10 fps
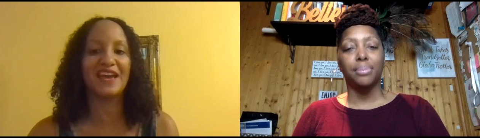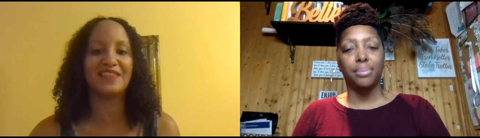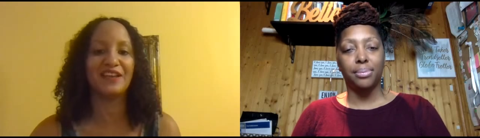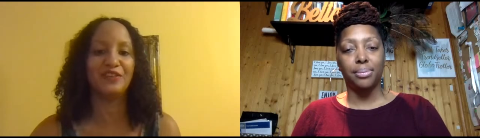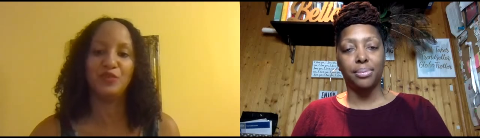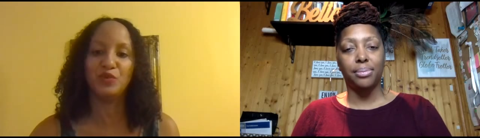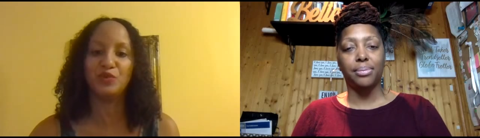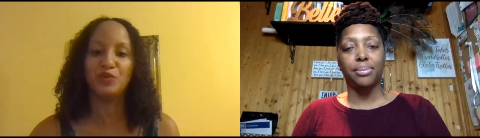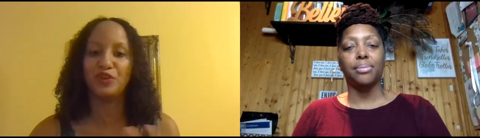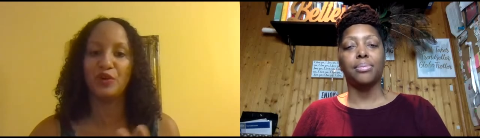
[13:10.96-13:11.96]
Speaker 1: that
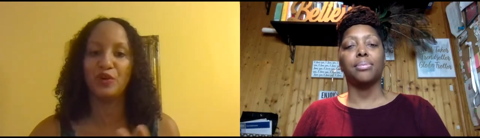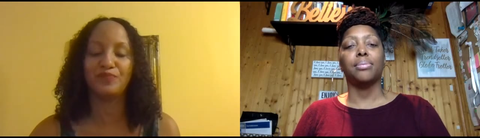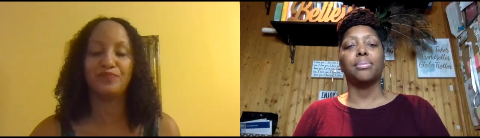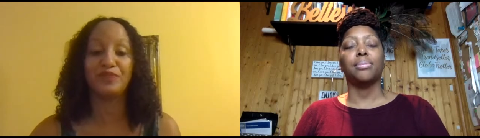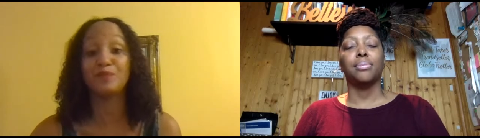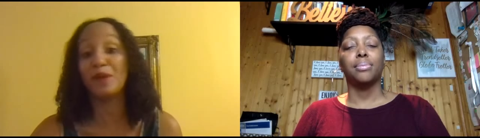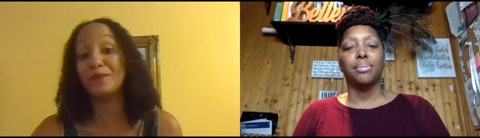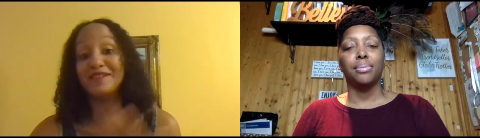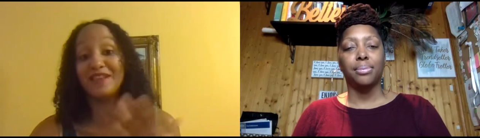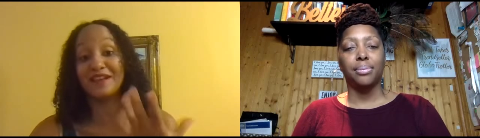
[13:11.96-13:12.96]
you, you know, because
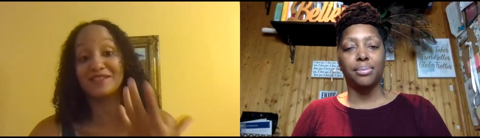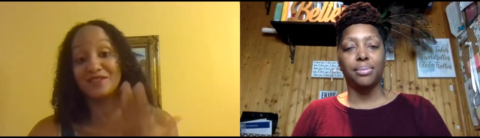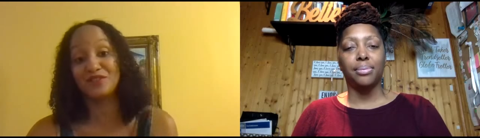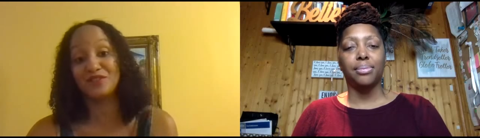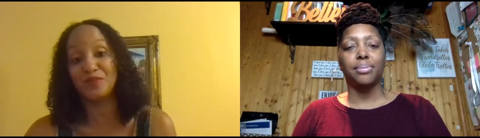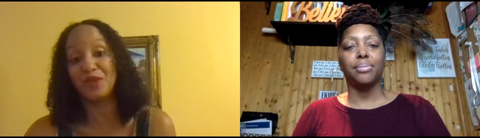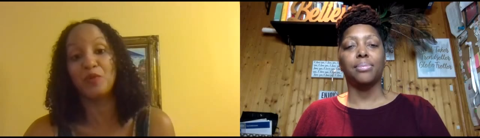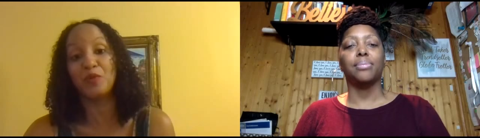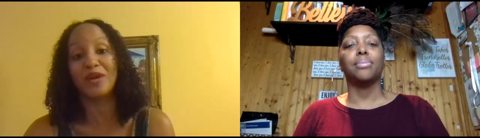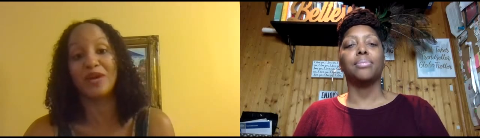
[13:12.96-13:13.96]
maybe that's, you know,
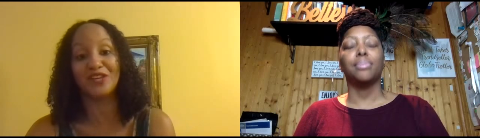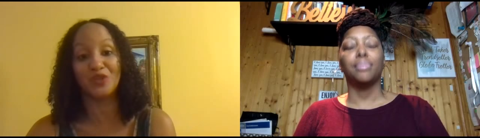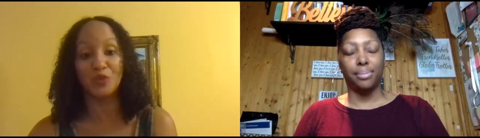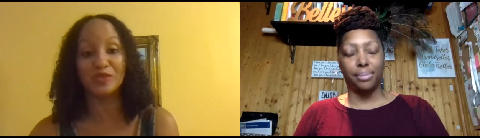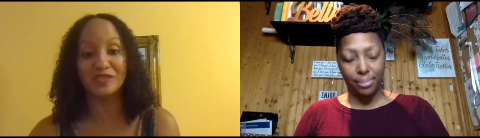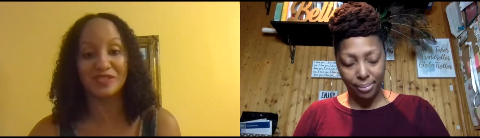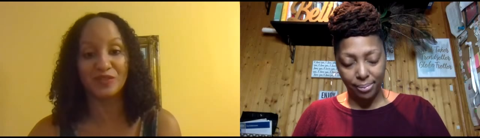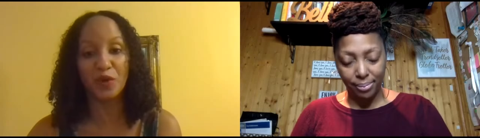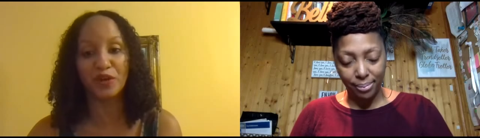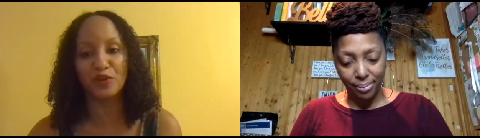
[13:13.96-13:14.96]
people can use
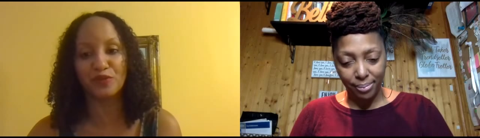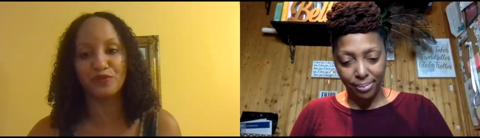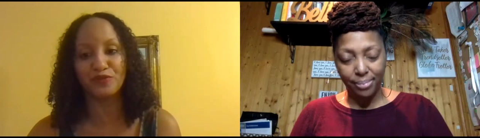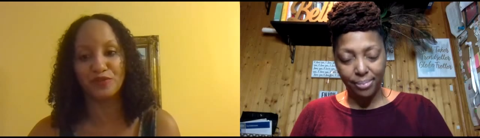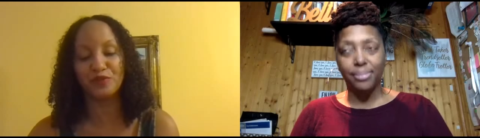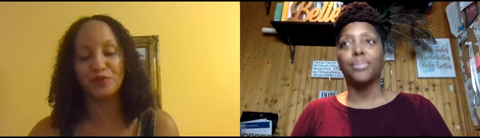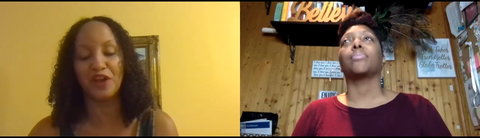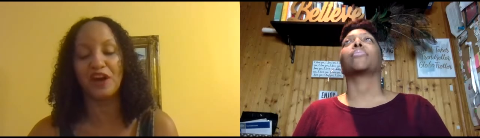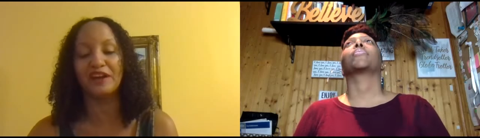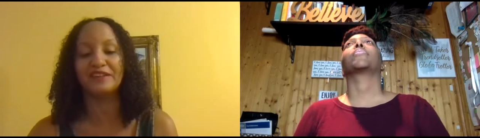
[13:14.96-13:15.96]
what you've you've
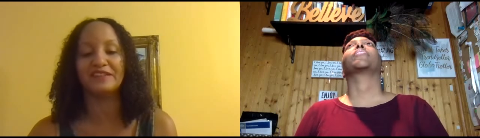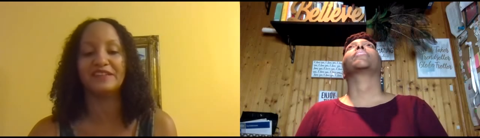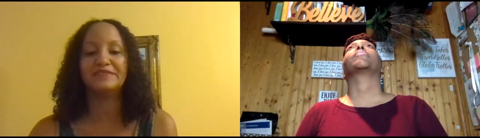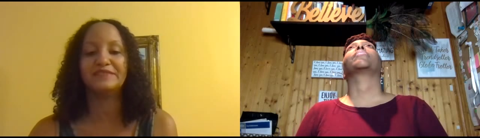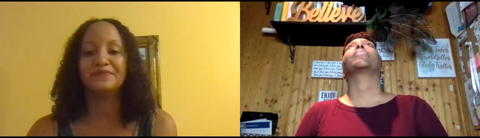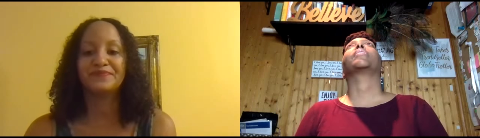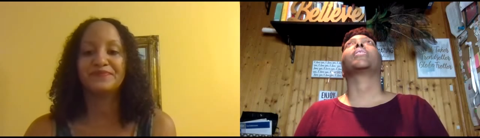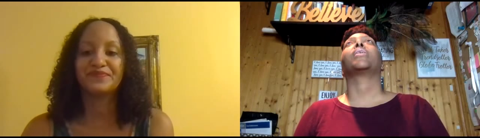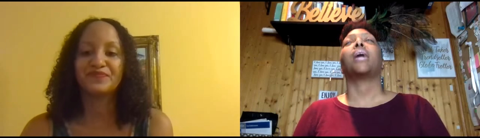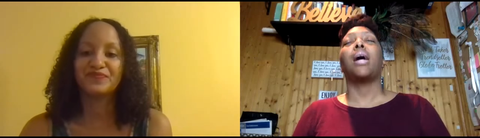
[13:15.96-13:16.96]
done.
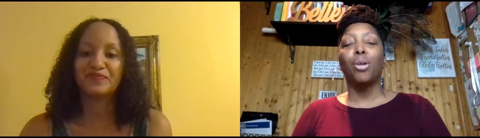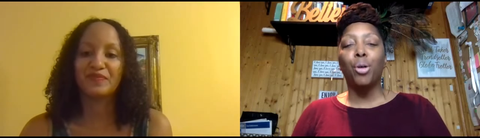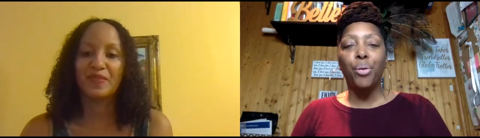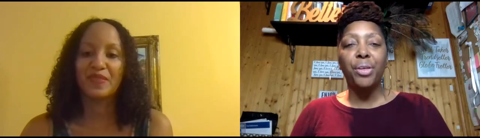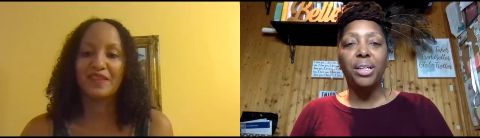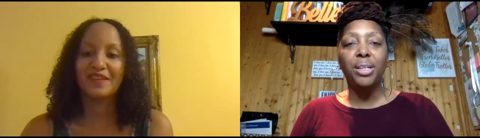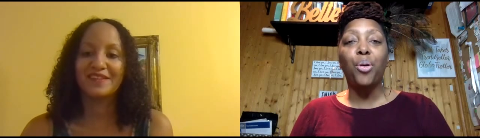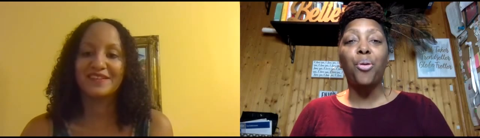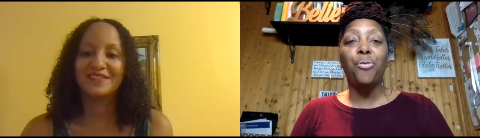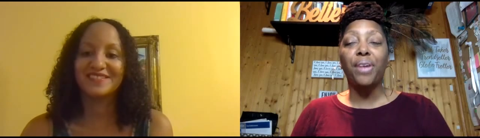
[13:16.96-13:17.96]
Speaker 2: I'll go the good
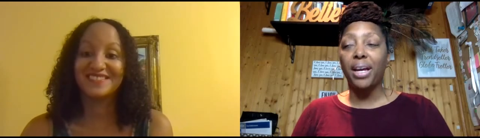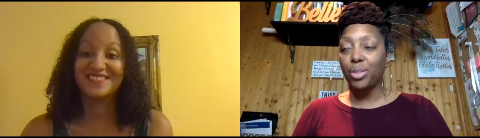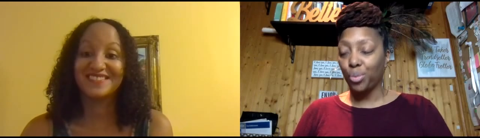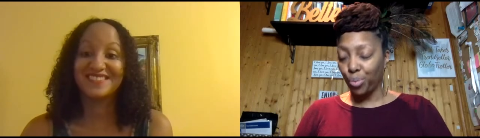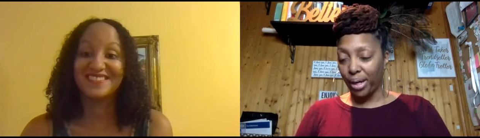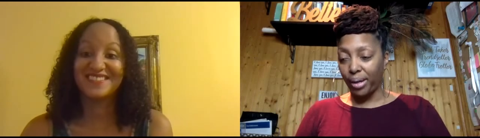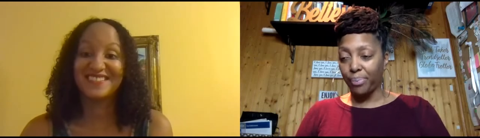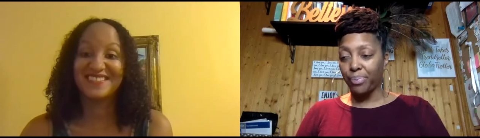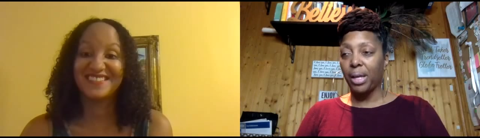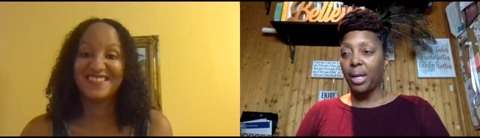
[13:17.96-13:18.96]
old fashioned way.
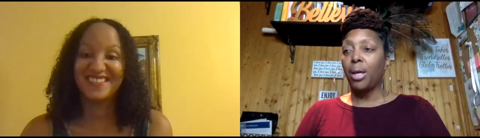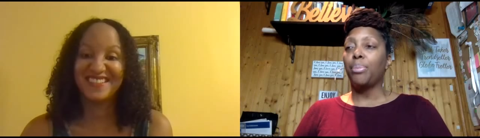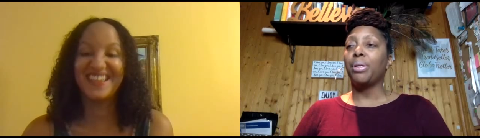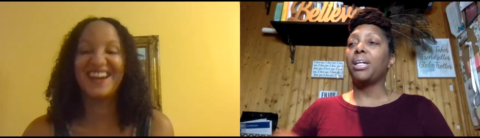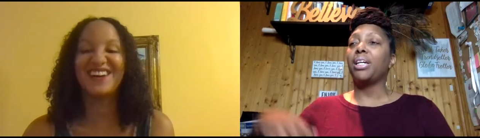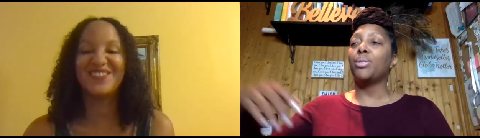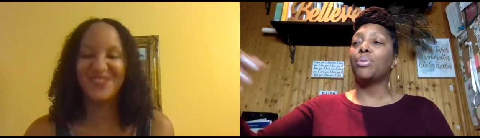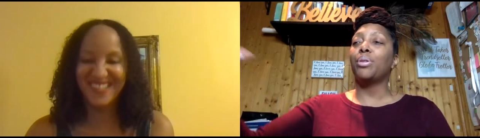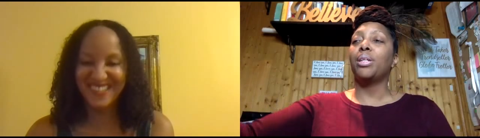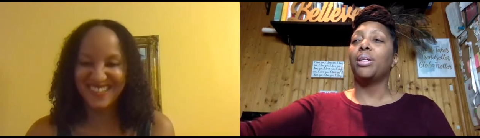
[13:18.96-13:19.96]
Yep.
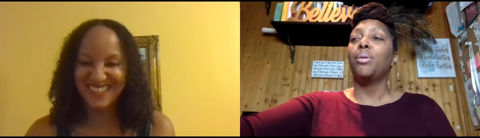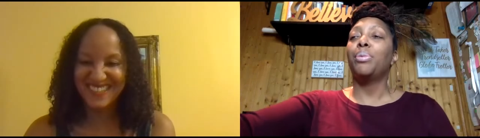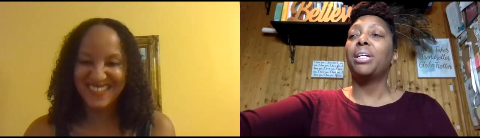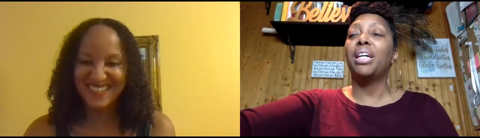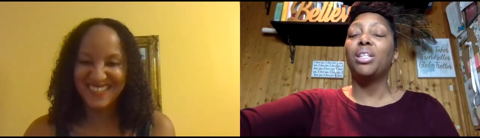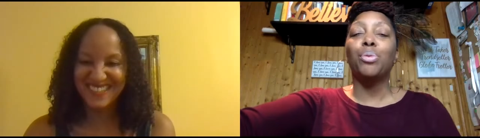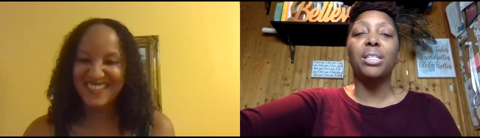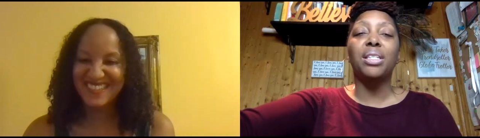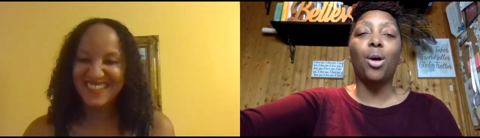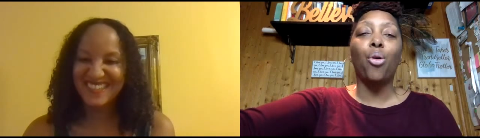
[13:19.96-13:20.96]
Because we're
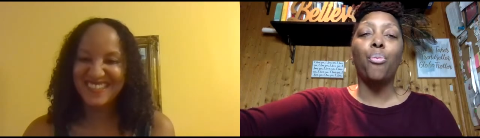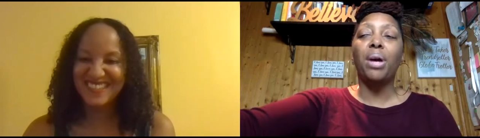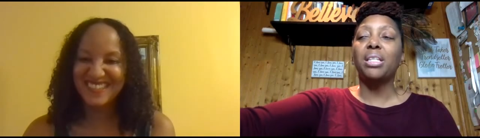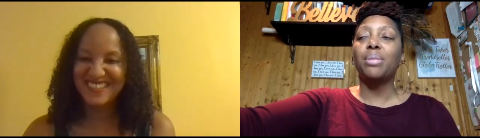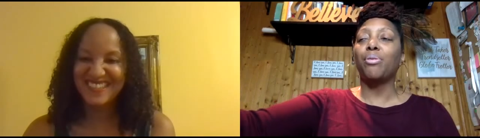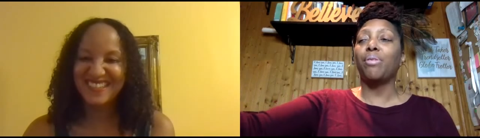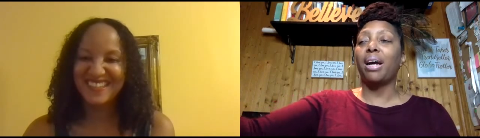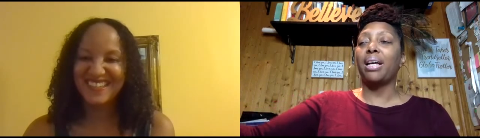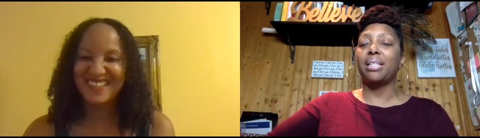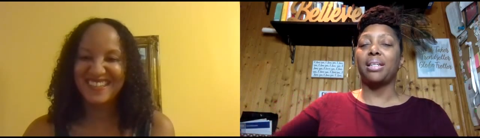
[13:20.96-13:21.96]
so
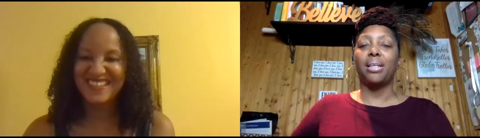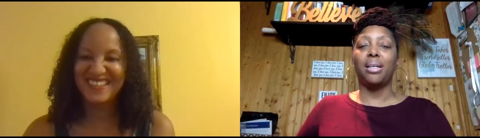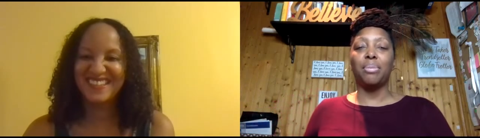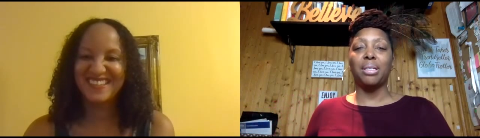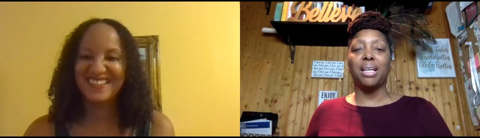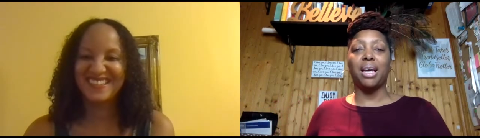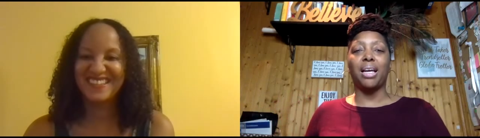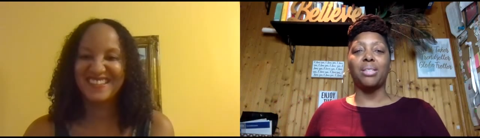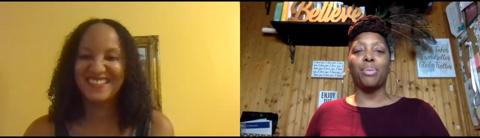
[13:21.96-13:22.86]
mesmerized and hypnotized